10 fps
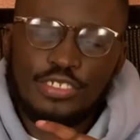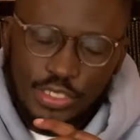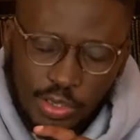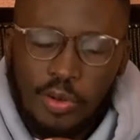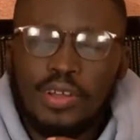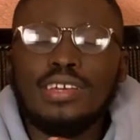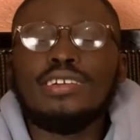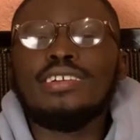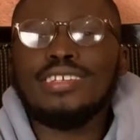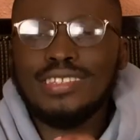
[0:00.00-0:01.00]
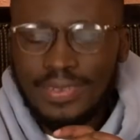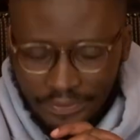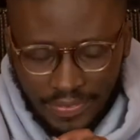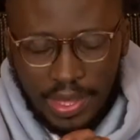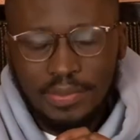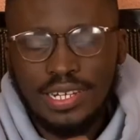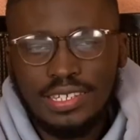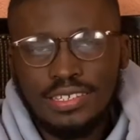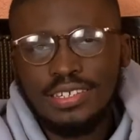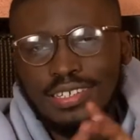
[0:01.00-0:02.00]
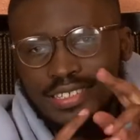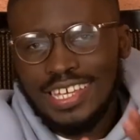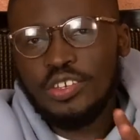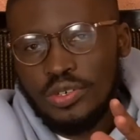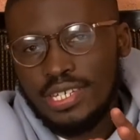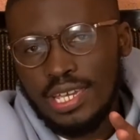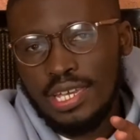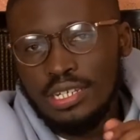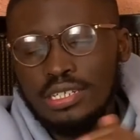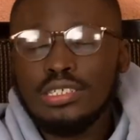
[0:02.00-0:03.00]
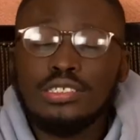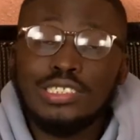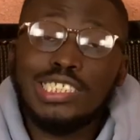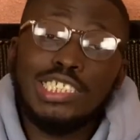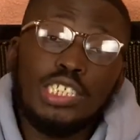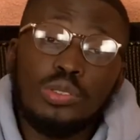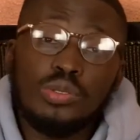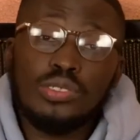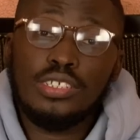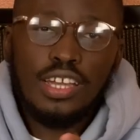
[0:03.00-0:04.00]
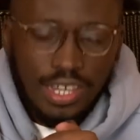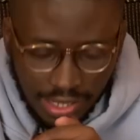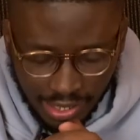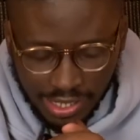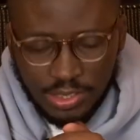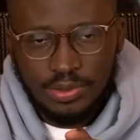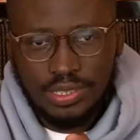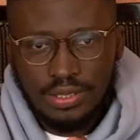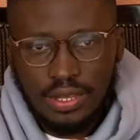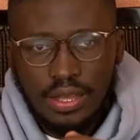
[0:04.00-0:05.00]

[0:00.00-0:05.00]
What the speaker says: Join the family. Thank you again. See you in the next one.